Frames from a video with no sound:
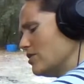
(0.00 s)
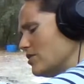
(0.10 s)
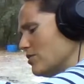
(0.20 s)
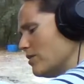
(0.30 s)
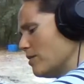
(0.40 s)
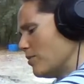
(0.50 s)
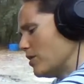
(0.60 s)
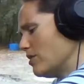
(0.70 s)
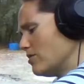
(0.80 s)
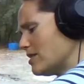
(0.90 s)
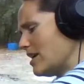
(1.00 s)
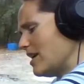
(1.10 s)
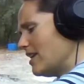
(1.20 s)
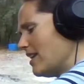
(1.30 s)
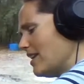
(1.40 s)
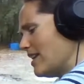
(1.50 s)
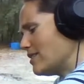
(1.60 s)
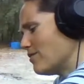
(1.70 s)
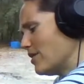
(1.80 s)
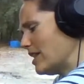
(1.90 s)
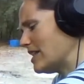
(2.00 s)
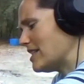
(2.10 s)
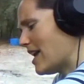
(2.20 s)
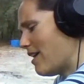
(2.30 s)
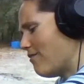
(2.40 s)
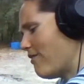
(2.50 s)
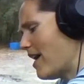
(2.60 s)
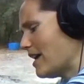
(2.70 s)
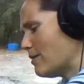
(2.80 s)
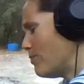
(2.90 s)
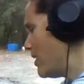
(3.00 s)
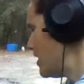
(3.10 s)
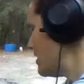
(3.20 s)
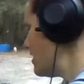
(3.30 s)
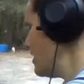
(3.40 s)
reproduce, and that's a really sad fact. But